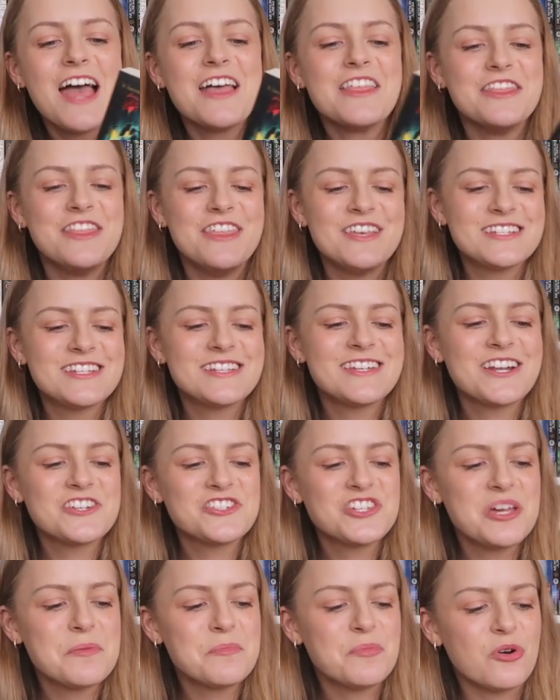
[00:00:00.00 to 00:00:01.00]
This is
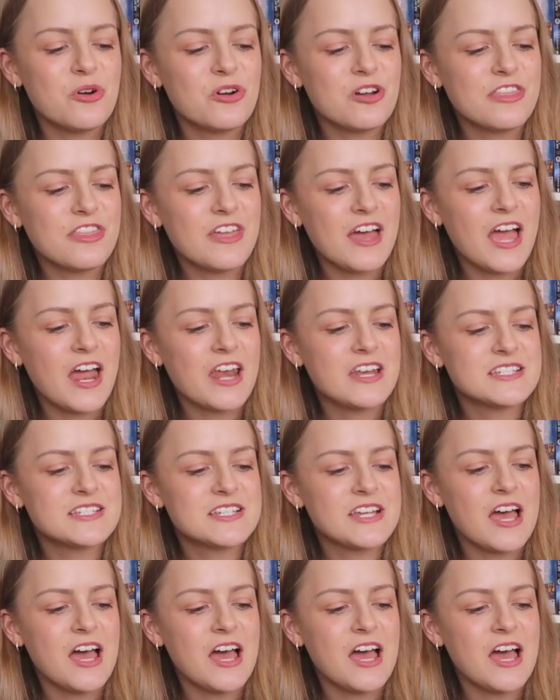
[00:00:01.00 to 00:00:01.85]
actually a book that